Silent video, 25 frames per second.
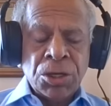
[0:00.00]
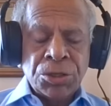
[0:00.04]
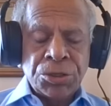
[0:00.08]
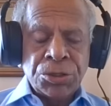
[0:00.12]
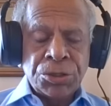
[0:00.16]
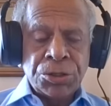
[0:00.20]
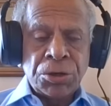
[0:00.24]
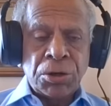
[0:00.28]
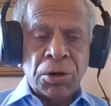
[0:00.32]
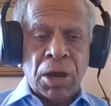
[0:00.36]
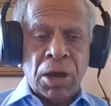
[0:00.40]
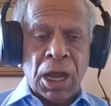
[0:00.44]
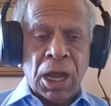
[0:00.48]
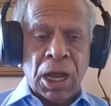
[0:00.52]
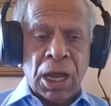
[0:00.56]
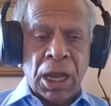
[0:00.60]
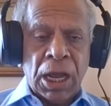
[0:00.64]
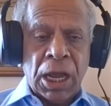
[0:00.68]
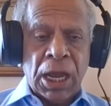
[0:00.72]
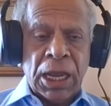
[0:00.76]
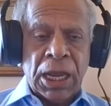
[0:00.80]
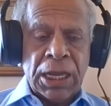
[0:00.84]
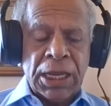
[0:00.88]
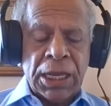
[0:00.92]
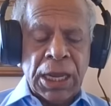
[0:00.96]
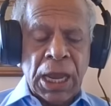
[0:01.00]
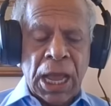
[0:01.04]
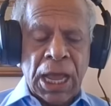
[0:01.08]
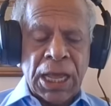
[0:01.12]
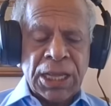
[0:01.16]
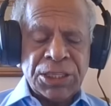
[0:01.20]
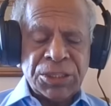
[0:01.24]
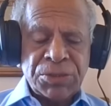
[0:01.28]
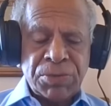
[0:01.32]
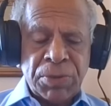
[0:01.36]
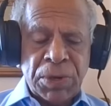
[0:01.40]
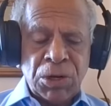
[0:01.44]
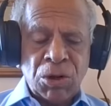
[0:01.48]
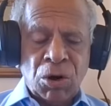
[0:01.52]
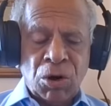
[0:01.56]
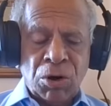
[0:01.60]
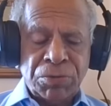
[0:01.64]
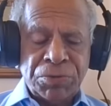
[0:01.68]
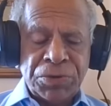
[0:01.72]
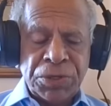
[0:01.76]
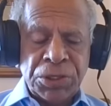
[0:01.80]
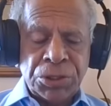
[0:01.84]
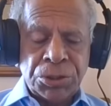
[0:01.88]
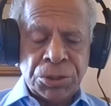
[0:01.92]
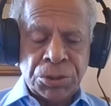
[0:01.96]
So I asked my
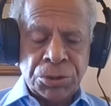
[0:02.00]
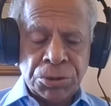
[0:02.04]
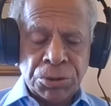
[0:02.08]
office